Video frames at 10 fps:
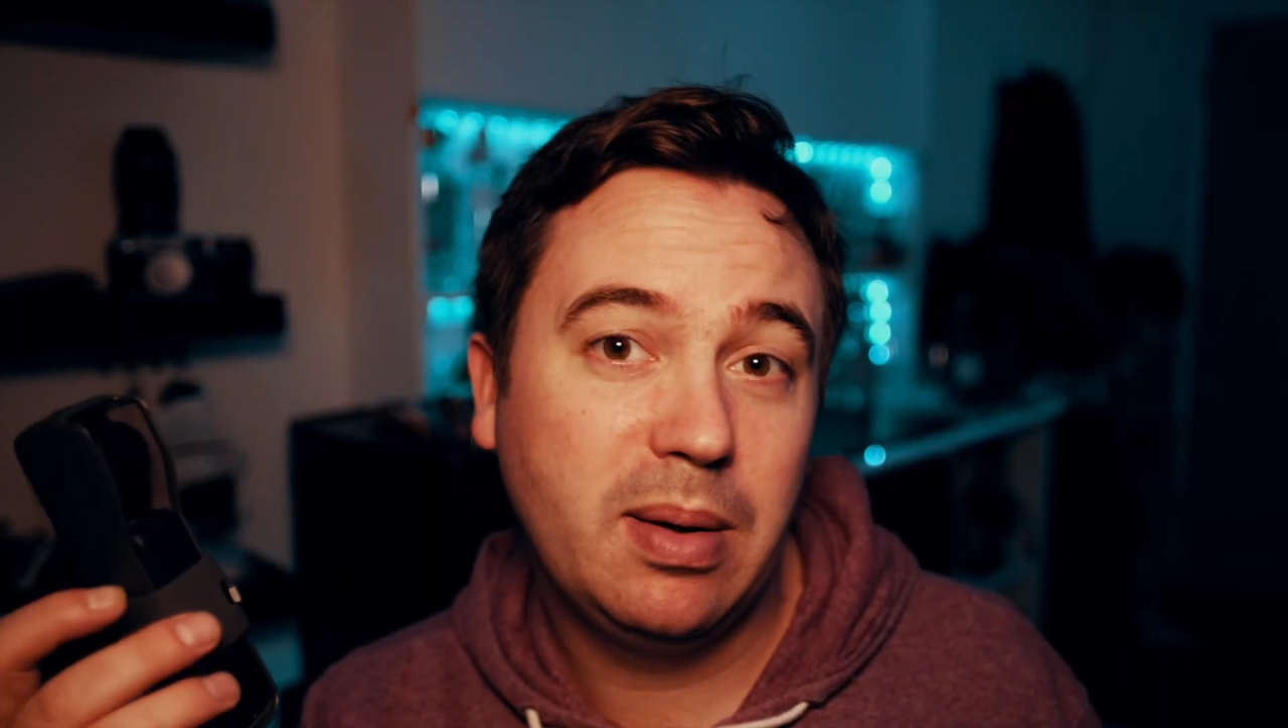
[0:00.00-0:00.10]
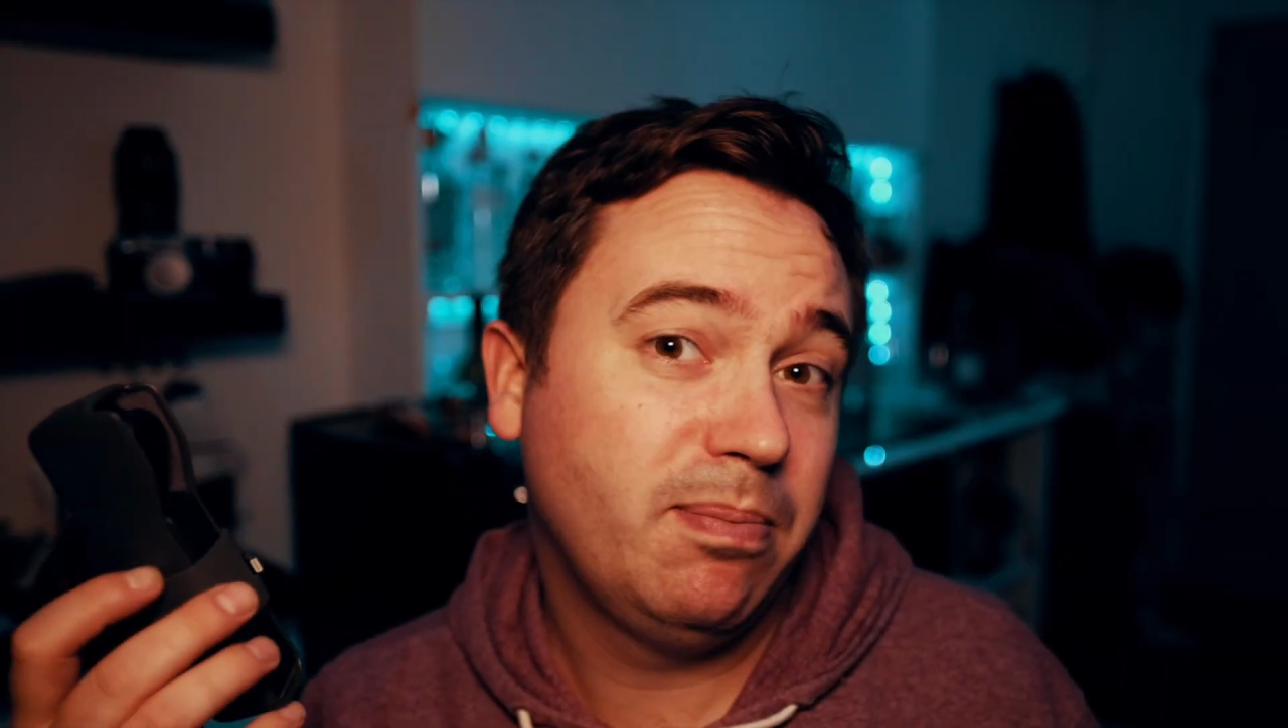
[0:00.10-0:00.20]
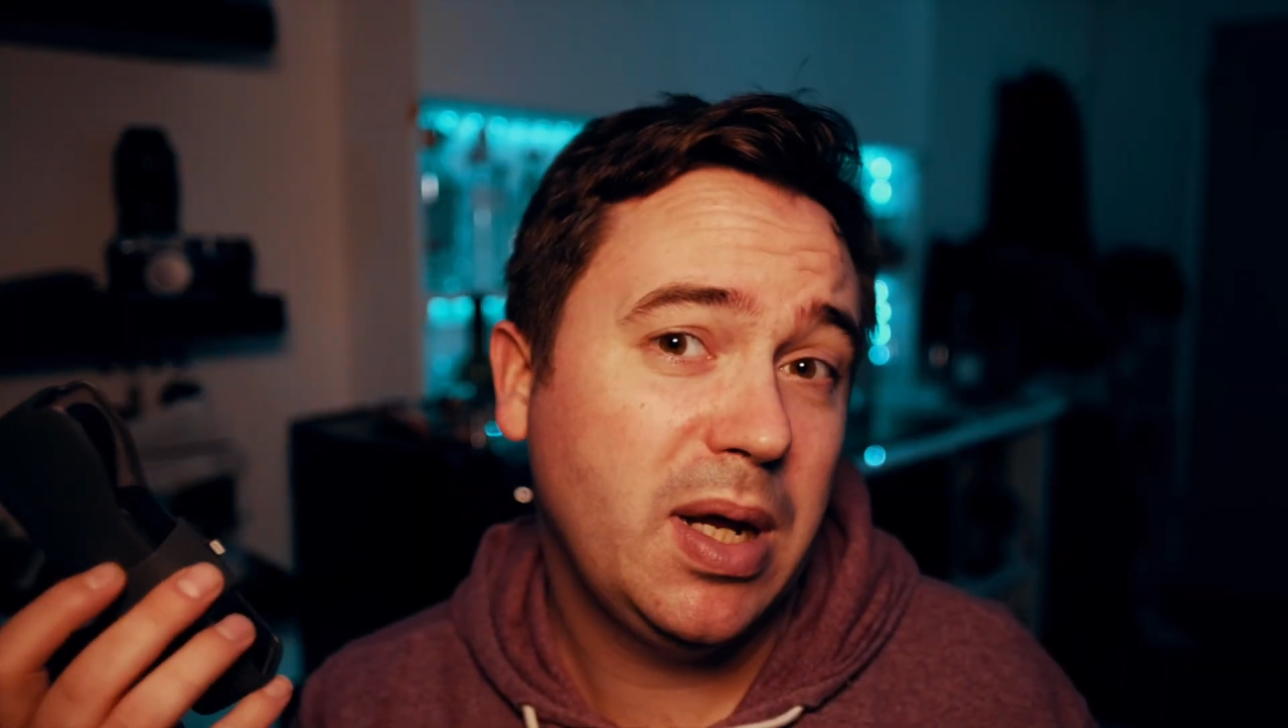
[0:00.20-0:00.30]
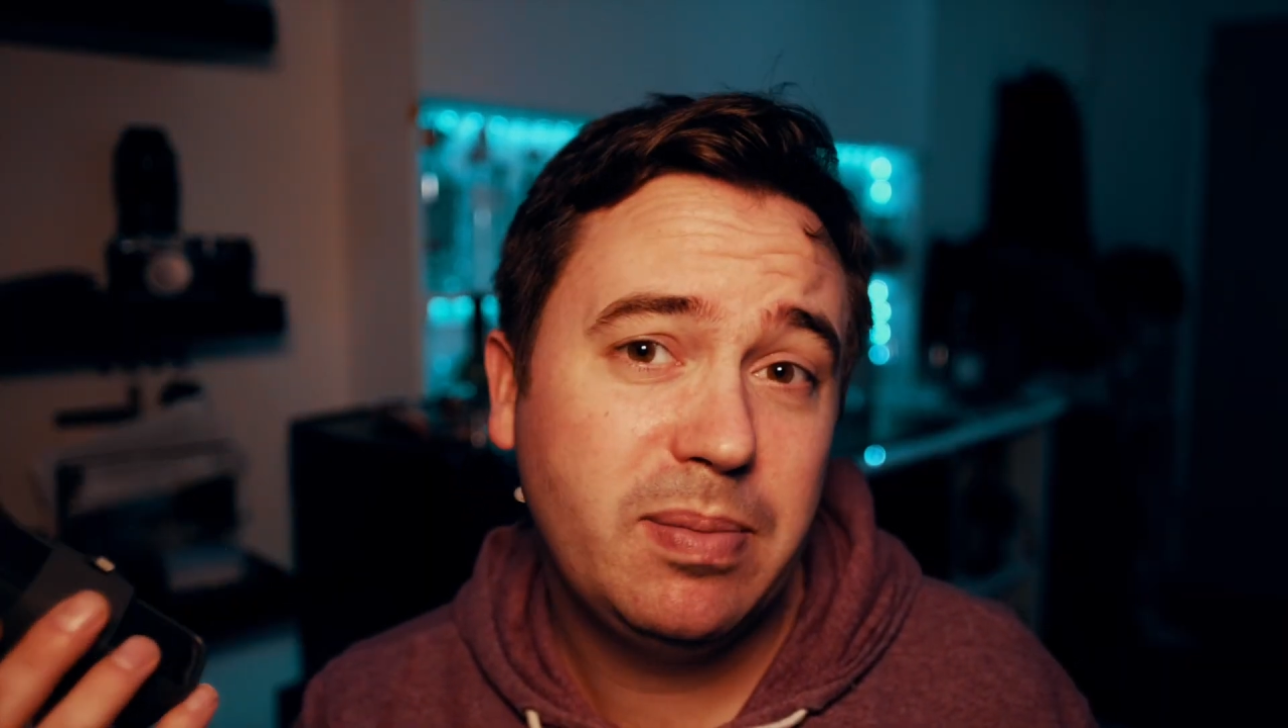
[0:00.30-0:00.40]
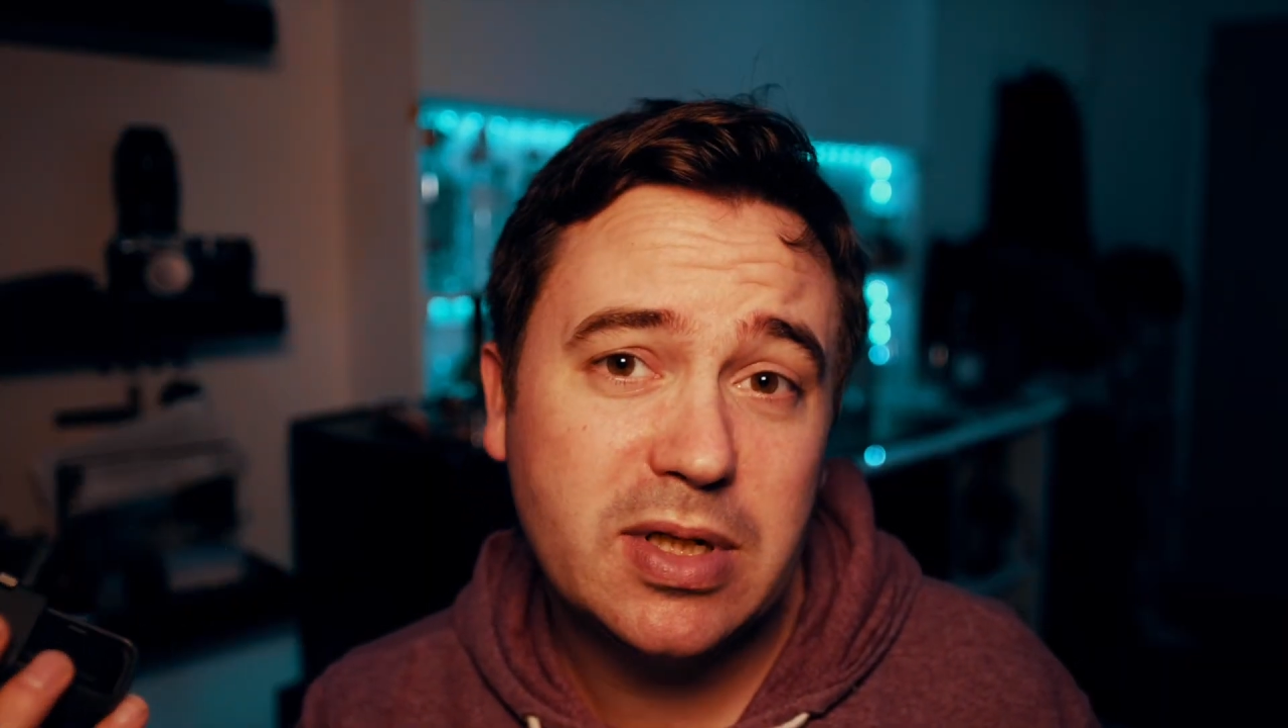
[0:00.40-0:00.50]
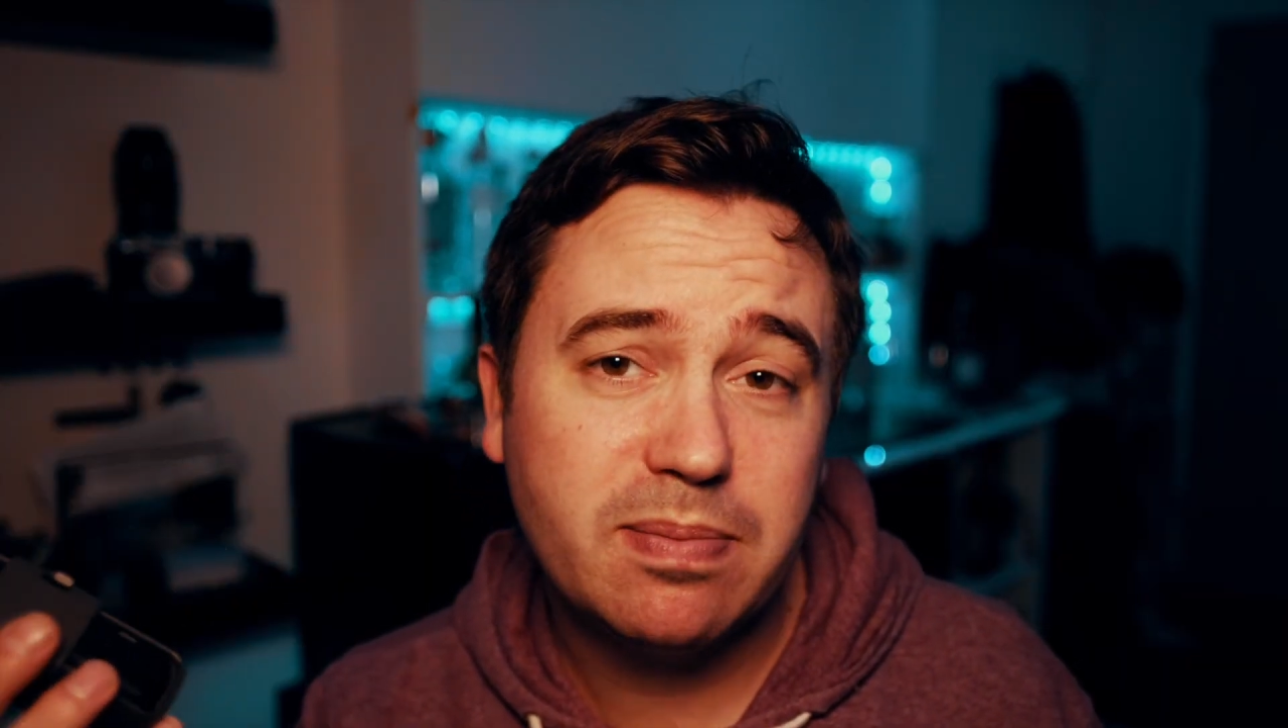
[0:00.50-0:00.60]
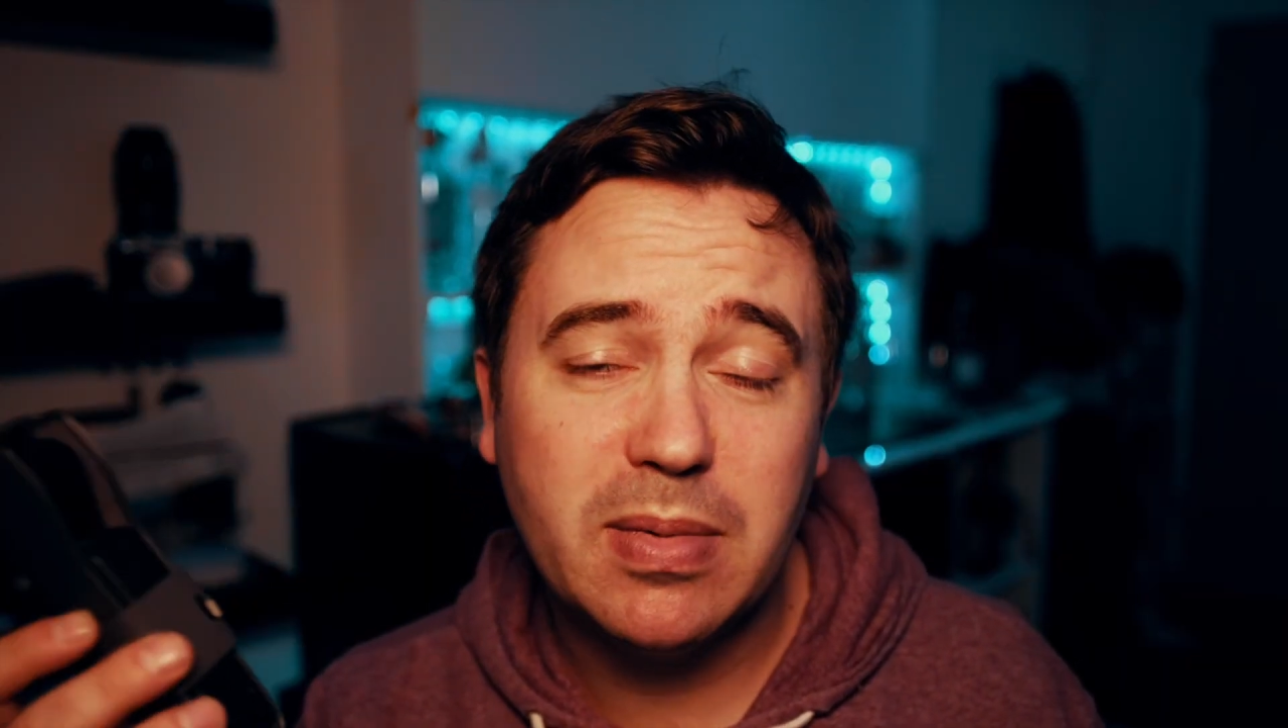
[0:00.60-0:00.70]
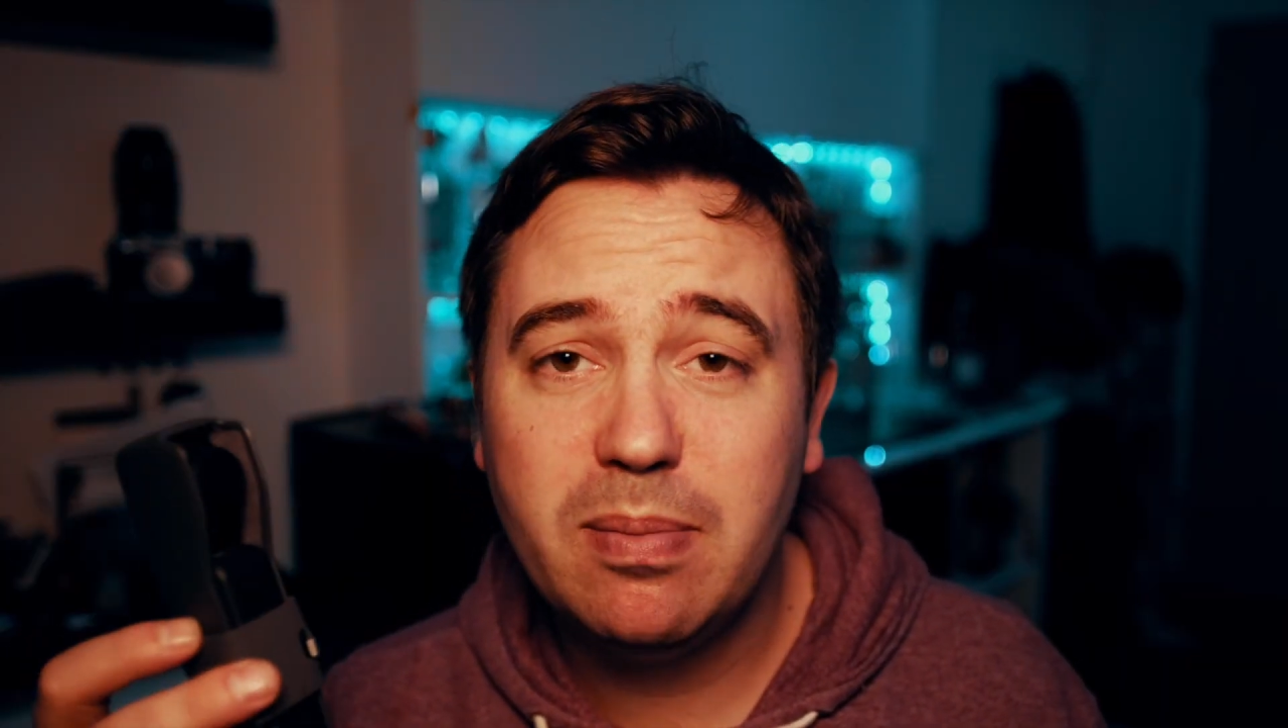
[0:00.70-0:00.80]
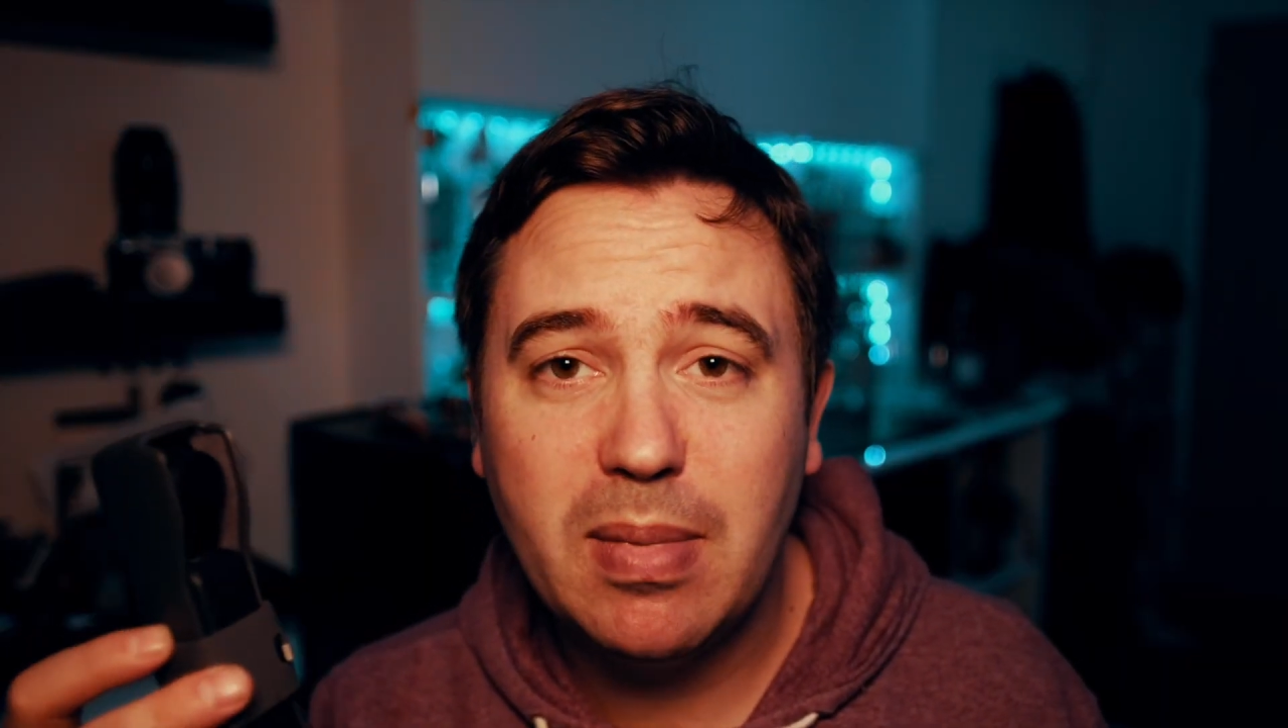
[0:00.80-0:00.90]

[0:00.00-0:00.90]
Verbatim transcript: and maybe it's me,